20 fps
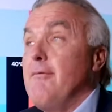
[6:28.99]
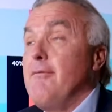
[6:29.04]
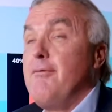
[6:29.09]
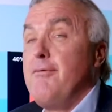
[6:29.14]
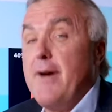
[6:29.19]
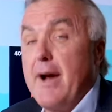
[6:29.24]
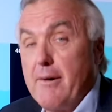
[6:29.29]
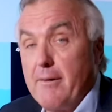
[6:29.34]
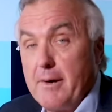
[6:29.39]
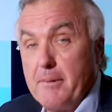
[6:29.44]

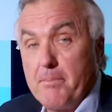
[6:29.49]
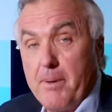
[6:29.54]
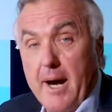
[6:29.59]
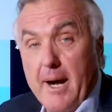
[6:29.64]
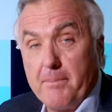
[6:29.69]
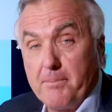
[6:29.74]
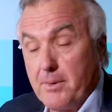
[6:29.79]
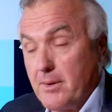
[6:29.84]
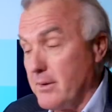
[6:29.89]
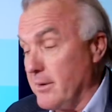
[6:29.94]
very
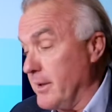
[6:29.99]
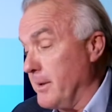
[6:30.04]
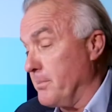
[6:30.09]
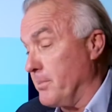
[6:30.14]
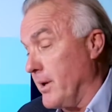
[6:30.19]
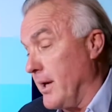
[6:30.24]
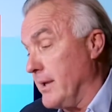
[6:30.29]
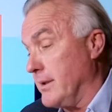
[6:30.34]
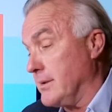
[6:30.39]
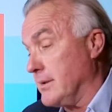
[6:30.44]
popularly
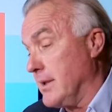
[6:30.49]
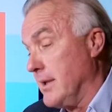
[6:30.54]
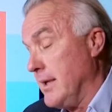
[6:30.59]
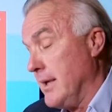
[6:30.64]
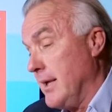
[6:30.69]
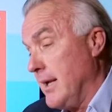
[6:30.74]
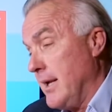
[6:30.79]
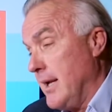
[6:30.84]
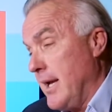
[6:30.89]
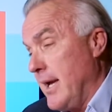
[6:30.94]
priced,
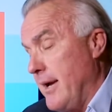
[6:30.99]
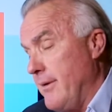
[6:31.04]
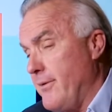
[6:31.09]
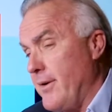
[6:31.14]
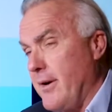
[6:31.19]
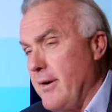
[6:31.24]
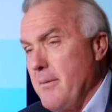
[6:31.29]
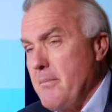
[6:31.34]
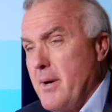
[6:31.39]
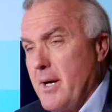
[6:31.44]
and
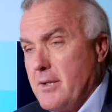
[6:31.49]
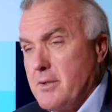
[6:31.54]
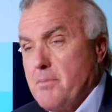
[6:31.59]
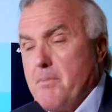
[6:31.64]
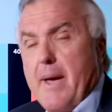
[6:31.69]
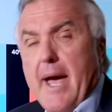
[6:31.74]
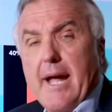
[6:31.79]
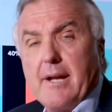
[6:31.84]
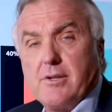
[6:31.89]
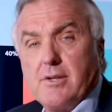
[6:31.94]
very much
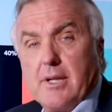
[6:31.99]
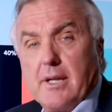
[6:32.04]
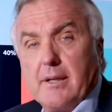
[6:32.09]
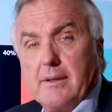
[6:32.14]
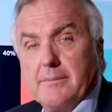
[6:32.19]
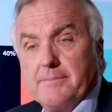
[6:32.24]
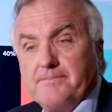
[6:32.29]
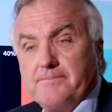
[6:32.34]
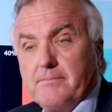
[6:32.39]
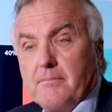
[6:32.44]
matching
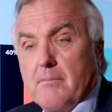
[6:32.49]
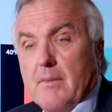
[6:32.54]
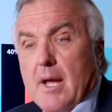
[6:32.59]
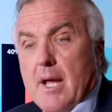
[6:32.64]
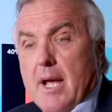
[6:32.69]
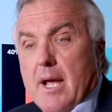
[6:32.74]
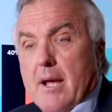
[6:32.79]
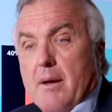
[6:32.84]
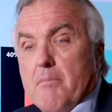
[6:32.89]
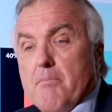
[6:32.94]

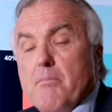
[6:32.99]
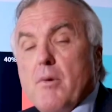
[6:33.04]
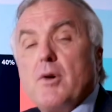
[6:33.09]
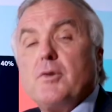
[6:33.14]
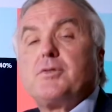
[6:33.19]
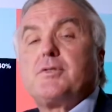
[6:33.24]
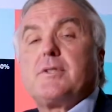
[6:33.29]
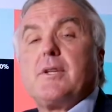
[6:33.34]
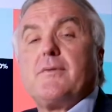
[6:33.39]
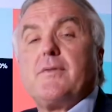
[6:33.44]

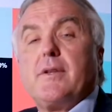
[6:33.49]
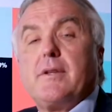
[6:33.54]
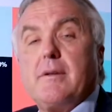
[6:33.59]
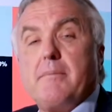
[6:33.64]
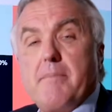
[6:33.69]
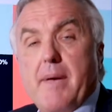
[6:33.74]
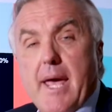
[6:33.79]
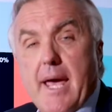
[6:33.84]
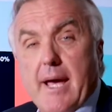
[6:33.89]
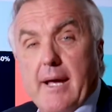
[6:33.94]
most of the
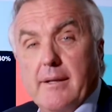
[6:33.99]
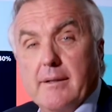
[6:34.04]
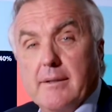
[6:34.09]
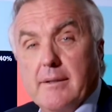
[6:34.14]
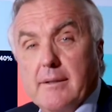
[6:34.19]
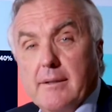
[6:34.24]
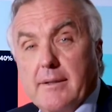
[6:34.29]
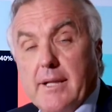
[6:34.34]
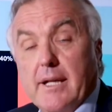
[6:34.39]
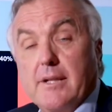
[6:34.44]
demand
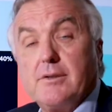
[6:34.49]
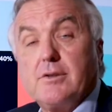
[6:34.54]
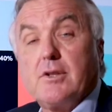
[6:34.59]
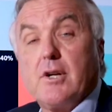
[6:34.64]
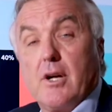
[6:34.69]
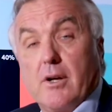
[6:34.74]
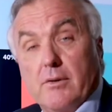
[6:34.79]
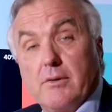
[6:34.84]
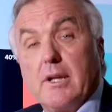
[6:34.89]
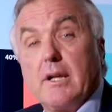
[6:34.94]
that is
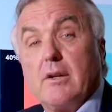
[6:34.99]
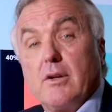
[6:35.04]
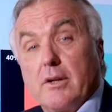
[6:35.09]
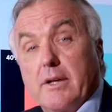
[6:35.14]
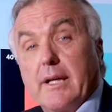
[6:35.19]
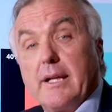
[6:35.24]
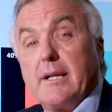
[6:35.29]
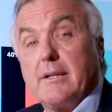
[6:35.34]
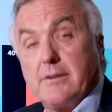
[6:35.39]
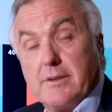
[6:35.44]
currently
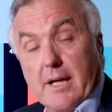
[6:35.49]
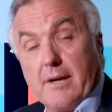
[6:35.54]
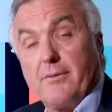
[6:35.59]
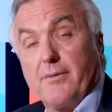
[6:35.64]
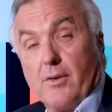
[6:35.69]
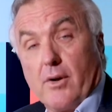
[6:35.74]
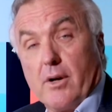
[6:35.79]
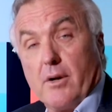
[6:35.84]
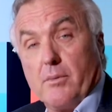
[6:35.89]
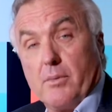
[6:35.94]
looking at South
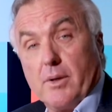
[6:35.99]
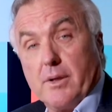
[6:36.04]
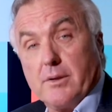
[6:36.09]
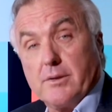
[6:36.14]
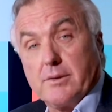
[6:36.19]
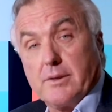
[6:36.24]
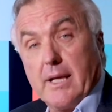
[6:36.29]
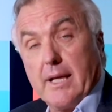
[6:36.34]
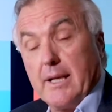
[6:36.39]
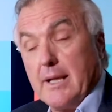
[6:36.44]
Florida real
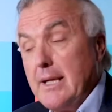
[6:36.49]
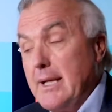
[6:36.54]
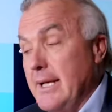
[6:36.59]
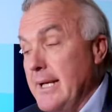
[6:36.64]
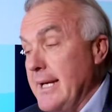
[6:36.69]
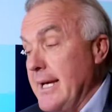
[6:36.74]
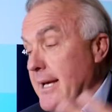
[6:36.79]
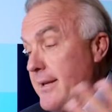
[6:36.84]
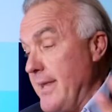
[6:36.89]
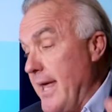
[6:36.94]
estate.
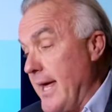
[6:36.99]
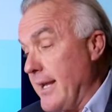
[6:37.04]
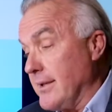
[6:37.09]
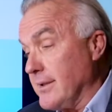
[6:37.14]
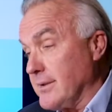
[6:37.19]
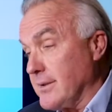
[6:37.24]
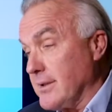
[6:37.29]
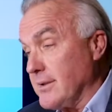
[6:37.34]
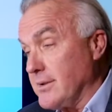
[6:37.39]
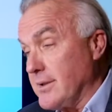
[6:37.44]
And that
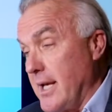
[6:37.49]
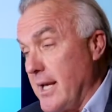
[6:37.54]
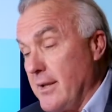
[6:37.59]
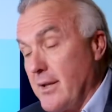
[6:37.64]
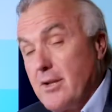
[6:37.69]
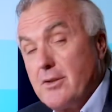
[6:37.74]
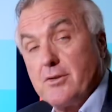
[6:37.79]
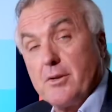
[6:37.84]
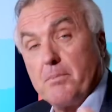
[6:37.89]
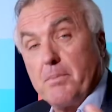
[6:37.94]
is to say,
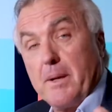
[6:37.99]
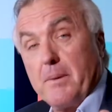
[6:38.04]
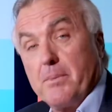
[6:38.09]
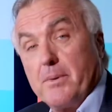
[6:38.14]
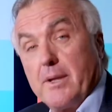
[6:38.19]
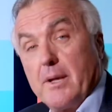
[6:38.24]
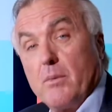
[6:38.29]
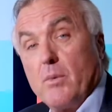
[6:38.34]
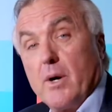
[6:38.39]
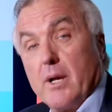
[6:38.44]
these are people
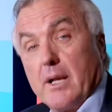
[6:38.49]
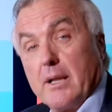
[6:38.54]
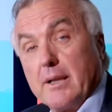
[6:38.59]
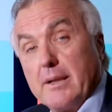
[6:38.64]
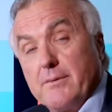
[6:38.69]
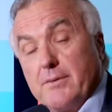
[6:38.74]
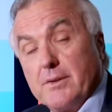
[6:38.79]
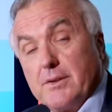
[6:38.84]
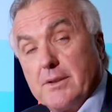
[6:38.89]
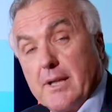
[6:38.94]
that want to
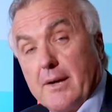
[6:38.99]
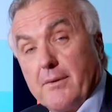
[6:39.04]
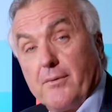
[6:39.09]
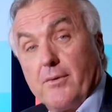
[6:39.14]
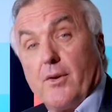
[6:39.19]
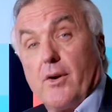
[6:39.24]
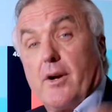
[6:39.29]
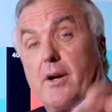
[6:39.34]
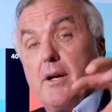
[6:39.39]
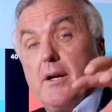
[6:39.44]
live in South
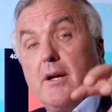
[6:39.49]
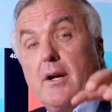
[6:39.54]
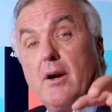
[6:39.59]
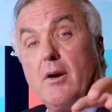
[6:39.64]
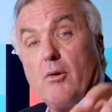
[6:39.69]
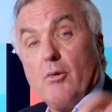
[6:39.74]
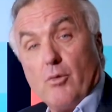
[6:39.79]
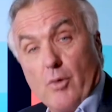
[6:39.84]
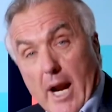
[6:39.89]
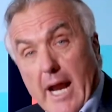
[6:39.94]
Florida
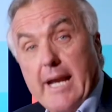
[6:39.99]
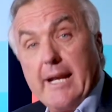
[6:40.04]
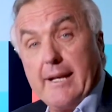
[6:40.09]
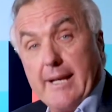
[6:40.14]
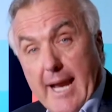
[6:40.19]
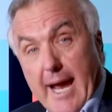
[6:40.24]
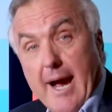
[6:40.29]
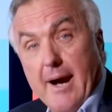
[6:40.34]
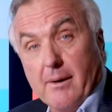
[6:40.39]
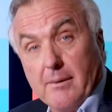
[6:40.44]
right
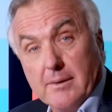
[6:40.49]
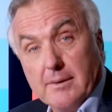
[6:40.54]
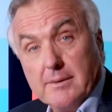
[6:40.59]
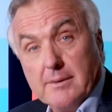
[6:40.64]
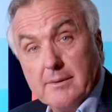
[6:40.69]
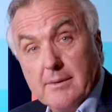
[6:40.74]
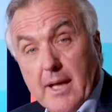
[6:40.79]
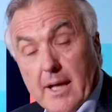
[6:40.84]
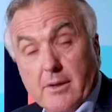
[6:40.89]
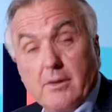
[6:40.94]
now.
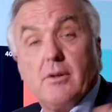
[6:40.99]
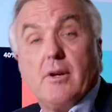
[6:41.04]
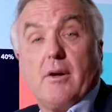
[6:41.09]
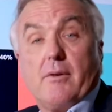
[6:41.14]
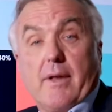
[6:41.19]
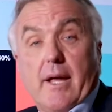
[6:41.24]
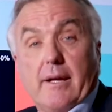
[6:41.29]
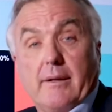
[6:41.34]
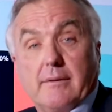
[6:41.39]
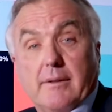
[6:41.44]
And you know
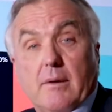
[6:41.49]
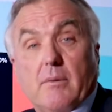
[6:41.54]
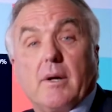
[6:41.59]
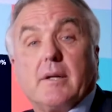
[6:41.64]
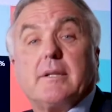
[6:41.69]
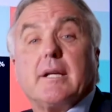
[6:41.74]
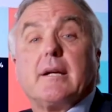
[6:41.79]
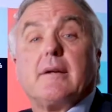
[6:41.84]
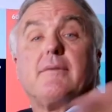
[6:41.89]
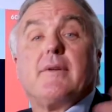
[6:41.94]
that. They want
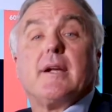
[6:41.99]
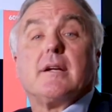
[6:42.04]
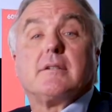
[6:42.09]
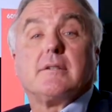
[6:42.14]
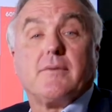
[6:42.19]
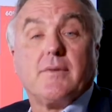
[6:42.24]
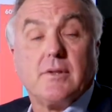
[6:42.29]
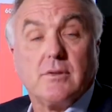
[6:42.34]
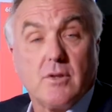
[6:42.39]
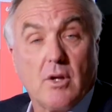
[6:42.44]
to take advantage
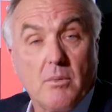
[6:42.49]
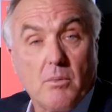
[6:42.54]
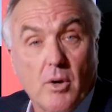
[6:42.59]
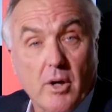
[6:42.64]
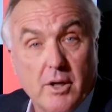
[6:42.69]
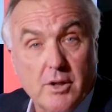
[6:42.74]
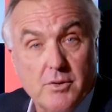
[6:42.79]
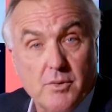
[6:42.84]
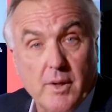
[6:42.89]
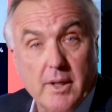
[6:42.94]
of these low
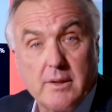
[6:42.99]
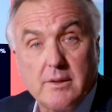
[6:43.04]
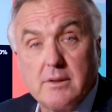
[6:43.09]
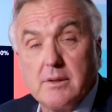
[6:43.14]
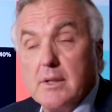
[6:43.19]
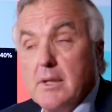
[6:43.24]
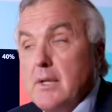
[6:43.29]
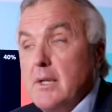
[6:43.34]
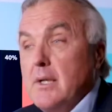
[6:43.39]
mortgage rates.